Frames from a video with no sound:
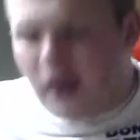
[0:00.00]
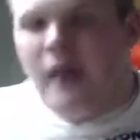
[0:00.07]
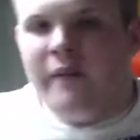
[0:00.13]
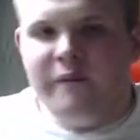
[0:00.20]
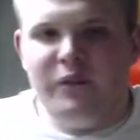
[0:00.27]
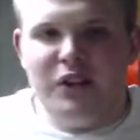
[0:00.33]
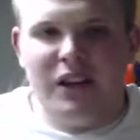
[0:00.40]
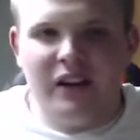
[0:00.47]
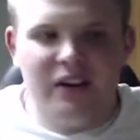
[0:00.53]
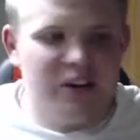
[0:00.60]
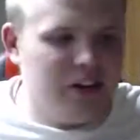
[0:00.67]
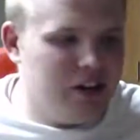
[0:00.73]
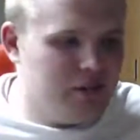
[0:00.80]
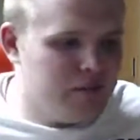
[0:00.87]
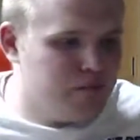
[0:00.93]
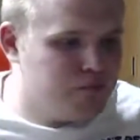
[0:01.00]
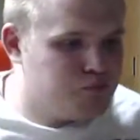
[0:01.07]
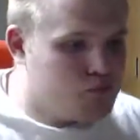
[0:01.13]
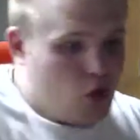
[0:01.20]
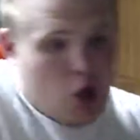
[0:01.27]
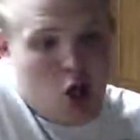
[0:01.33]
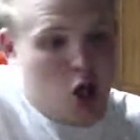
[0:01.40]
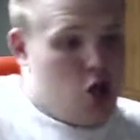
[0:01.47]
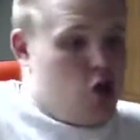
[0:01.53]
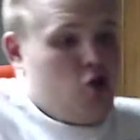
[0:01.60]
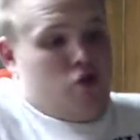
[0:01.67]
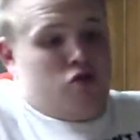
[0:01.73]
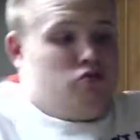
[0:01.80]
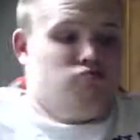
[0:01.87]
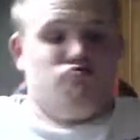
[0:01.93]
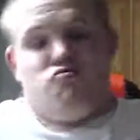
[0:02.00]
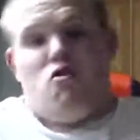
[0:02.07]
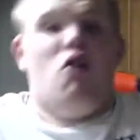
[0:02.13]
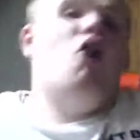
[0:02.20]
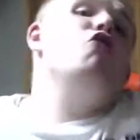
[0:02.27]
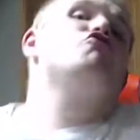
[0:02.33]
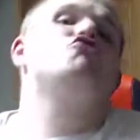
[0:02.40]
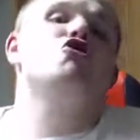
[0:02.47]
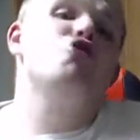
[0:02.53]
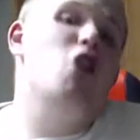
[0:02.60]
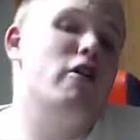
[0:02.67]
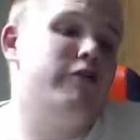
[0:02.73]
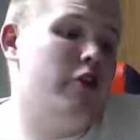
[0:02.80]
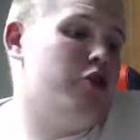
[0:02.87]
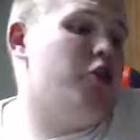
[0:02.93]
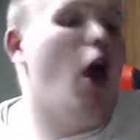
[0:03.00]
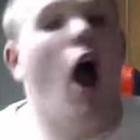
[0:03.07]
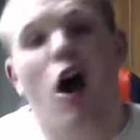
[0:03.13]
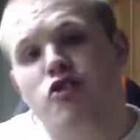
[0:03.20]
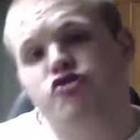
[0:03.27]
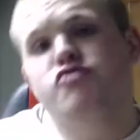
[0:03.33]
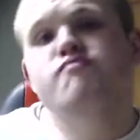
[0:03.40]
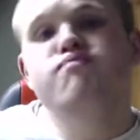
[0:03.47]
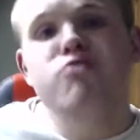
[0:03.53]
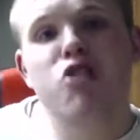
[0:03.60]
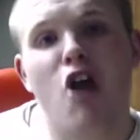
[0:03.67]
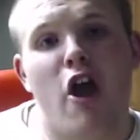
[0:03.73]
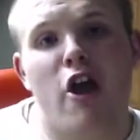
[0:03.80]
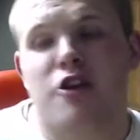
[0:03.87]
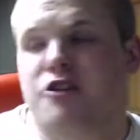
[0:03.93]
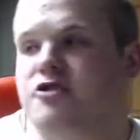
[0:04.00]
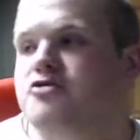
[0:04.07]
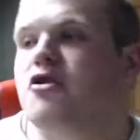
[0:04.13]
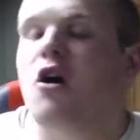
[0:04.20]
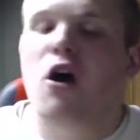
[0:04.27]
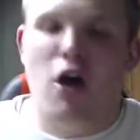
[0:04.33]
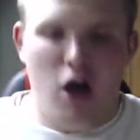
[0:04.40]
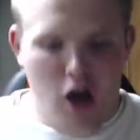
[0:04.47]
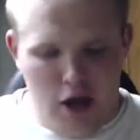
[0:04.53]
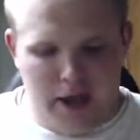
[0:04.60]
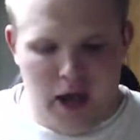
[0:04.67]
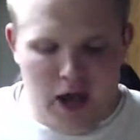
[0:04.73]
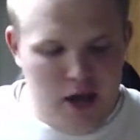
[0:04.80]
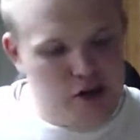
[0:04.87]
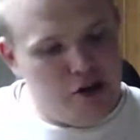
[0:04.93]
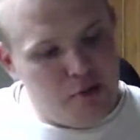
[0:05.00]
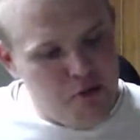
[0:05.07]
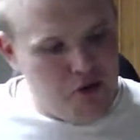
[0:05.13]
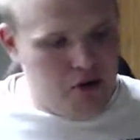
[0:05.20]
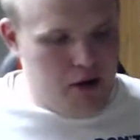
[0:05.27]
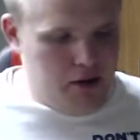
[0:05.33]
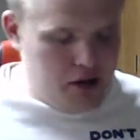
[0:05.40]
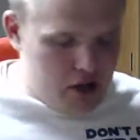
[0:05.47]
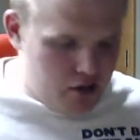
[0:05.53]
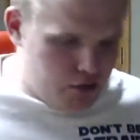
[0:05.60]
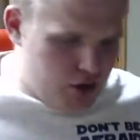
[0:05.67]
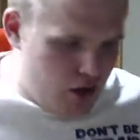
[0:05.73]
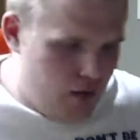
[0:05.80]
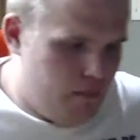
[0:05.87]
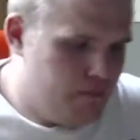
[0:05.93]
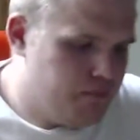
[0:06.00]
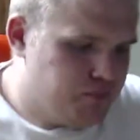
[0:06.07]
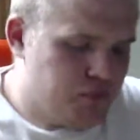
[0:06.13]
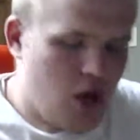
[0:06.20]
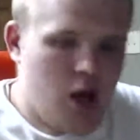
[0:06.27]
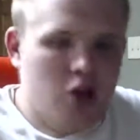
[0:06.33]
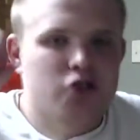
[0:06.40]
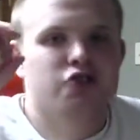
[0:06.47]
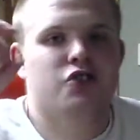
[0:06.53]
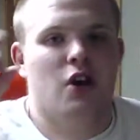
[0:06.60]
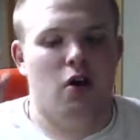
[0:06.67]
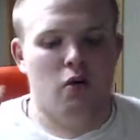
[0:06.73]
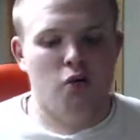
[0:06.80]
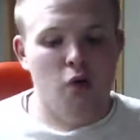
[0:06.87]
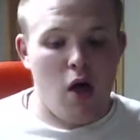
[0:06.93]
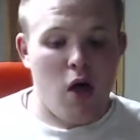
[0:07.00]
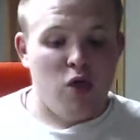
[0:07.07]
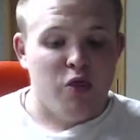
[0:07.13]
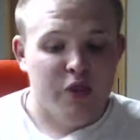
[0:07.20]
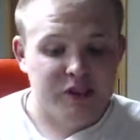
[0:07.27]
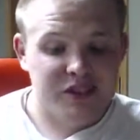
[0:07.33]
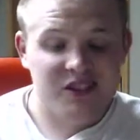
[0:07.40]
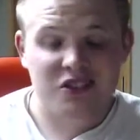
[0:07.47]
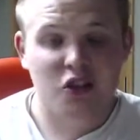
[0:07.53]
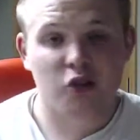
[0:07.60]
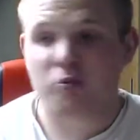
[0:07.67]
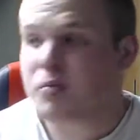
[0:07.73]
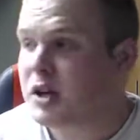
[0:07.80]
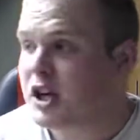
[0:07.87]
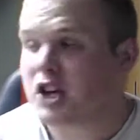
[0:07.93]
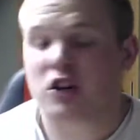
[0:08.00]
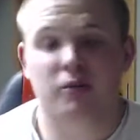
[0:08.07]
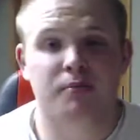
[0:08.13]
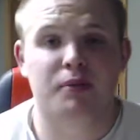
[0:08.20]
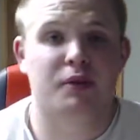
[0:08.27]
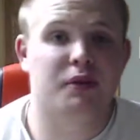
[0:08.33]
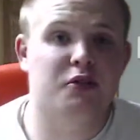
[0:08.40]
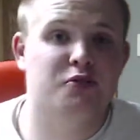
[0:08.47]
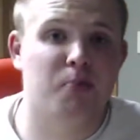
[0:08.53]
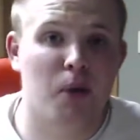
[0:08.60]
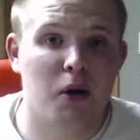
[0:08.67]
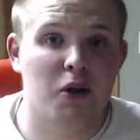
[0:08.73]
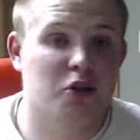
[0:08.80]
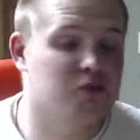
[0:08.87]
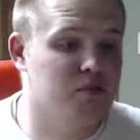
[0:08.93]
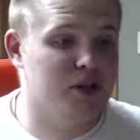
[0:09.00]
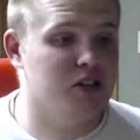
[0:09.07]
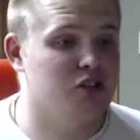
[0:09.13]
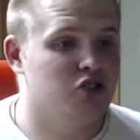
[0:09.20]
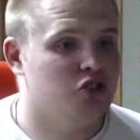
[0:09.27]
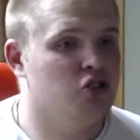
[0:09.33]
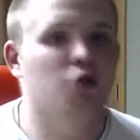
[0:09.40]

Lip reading: Valerian. A city of 1,000 planets. Okay, number one. Here we go. So this is gonna be completely spoiler because